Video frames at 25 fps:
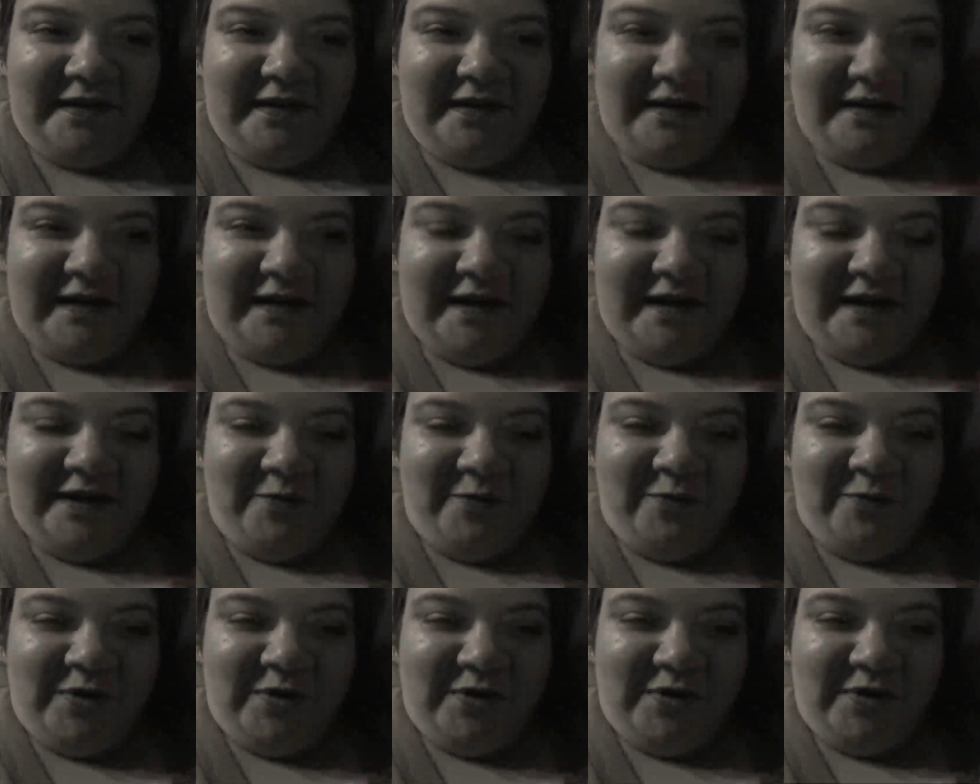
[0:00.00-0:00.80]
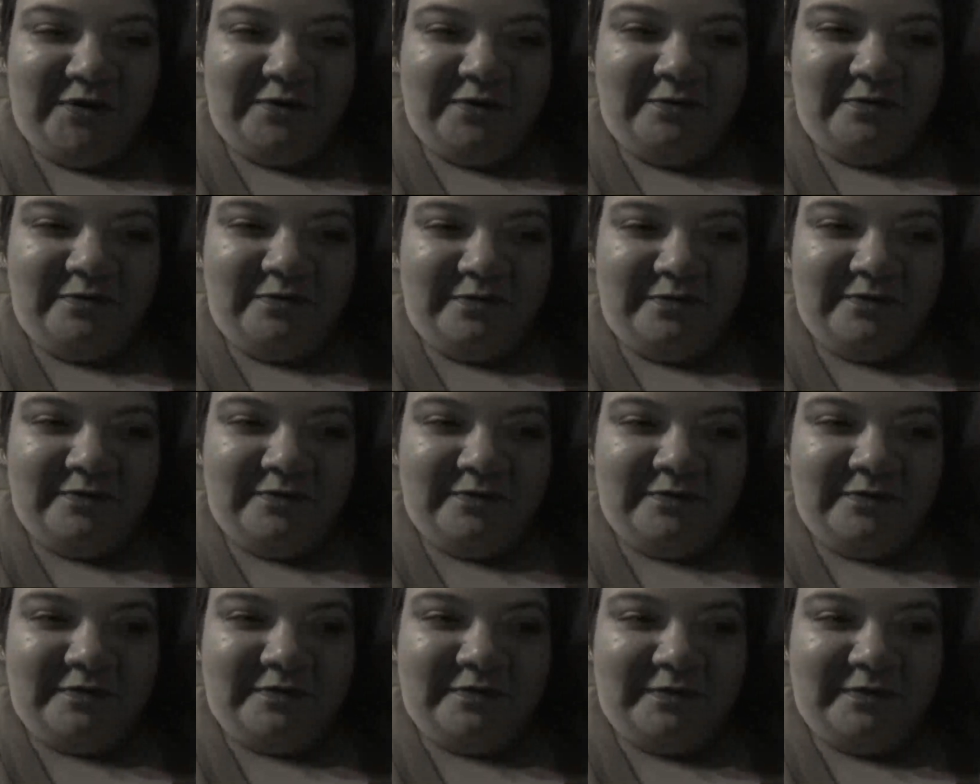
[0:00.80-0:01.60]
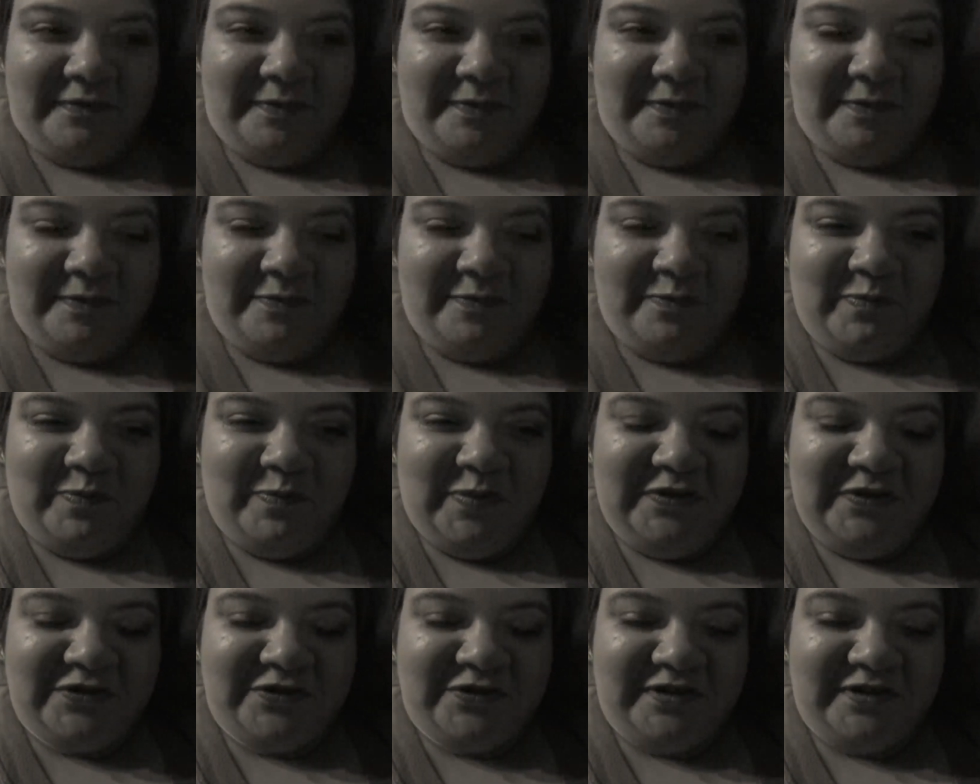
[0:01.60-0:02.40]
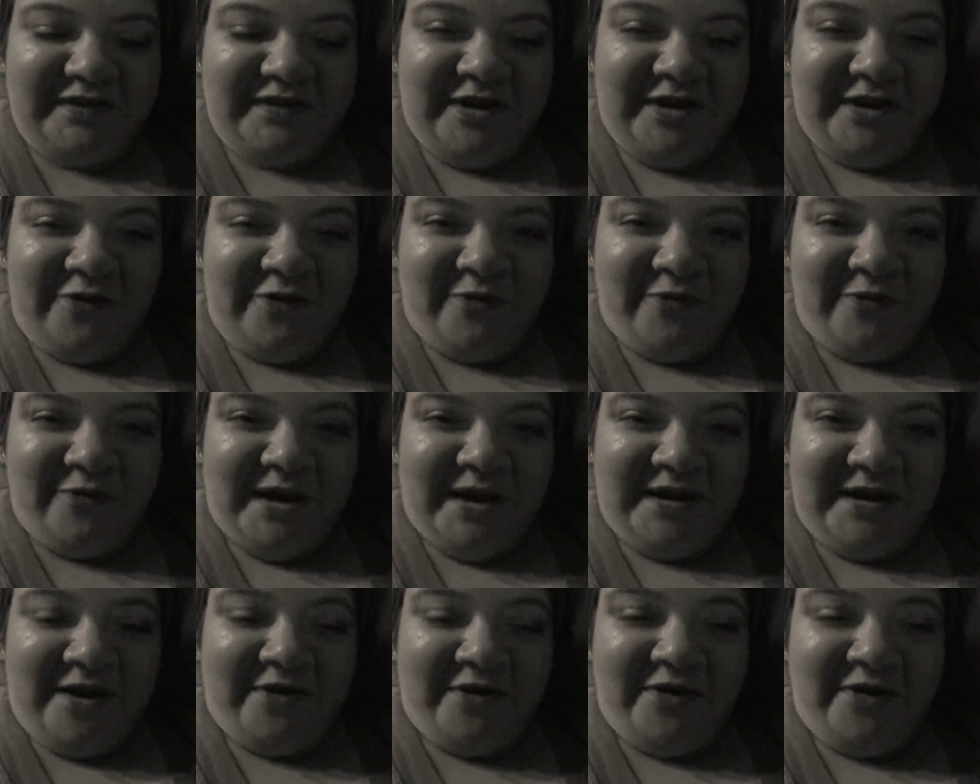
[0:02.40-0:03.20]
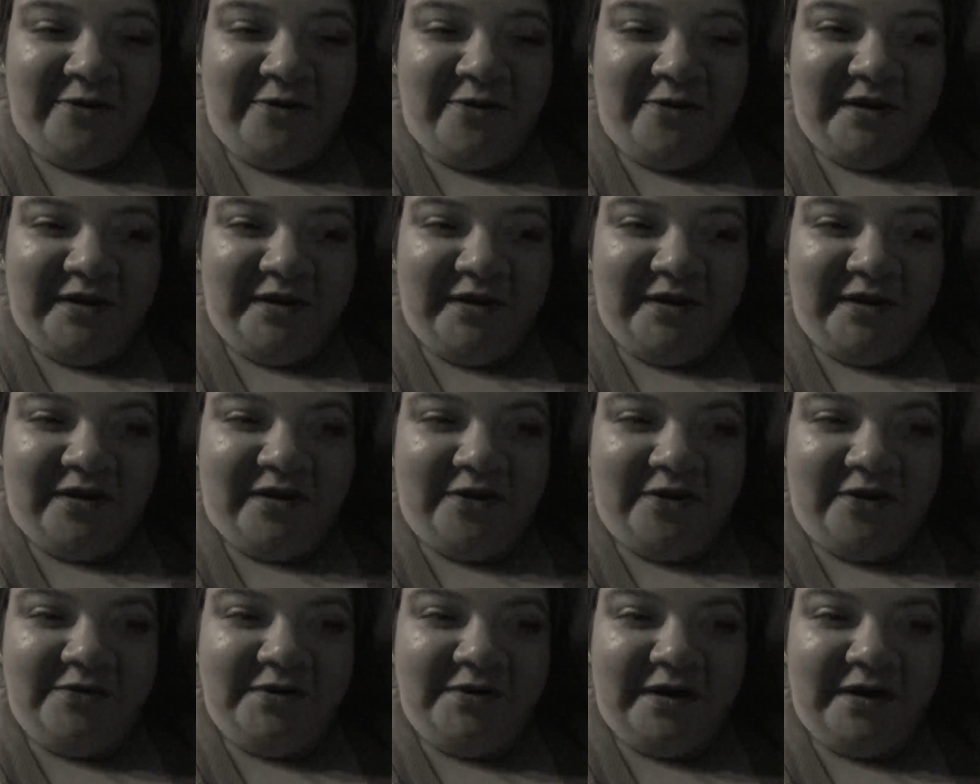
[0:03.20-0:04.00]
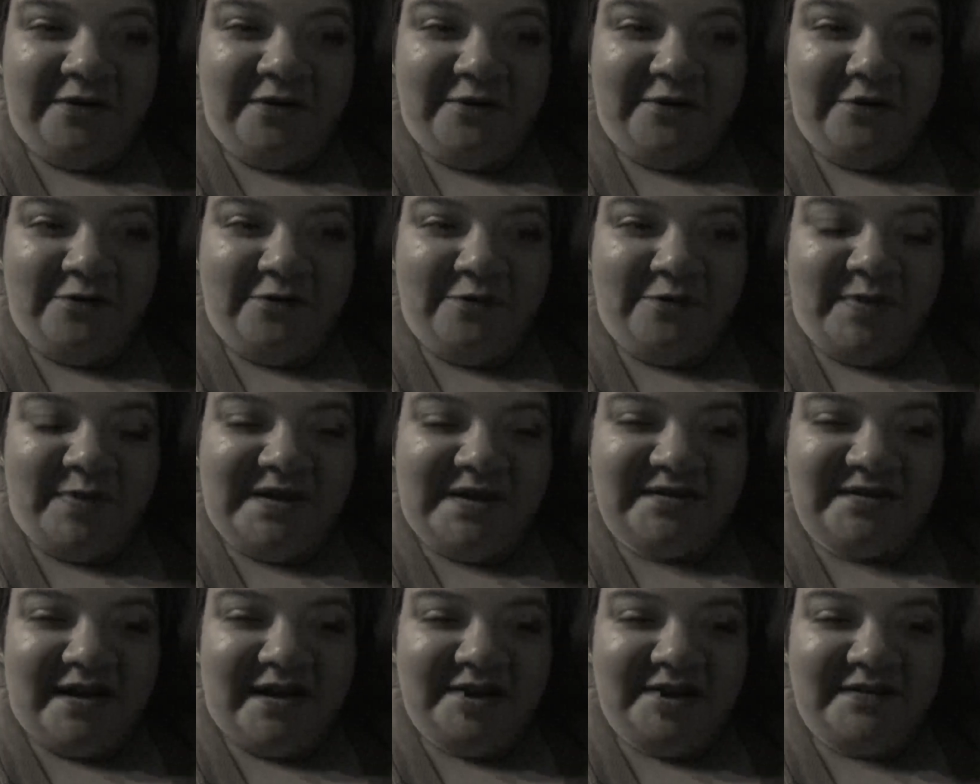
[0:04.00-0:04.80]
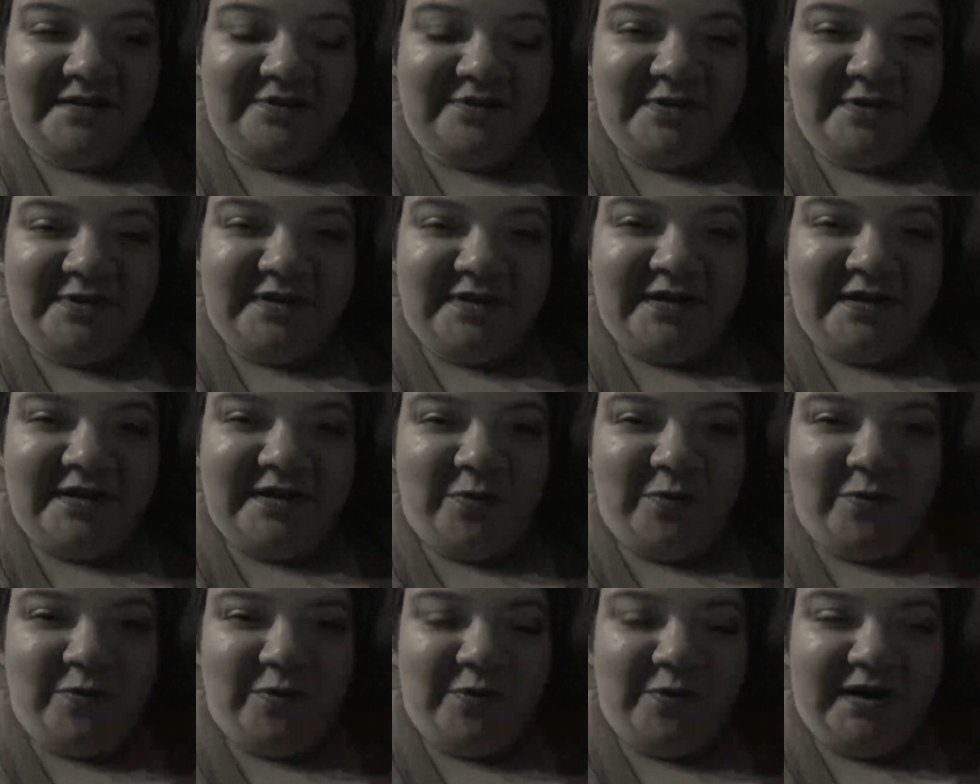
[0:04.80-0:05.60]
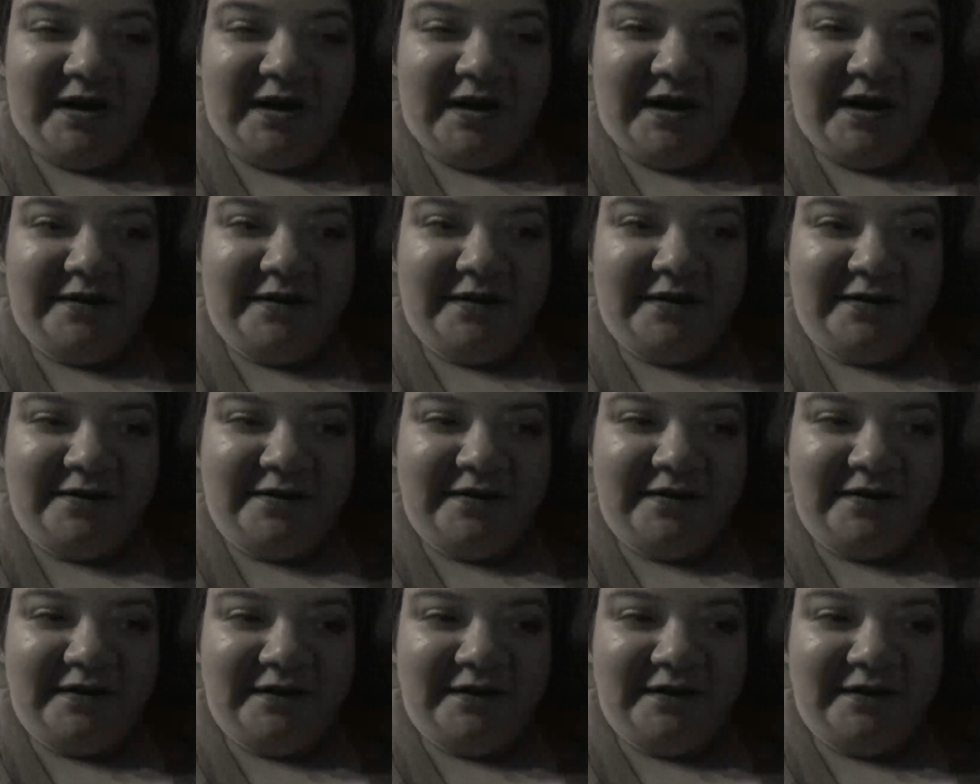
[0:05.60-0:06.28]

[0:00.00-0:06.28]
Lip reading: I would be stressing out right now going, oh no, my dad's doing chemo again.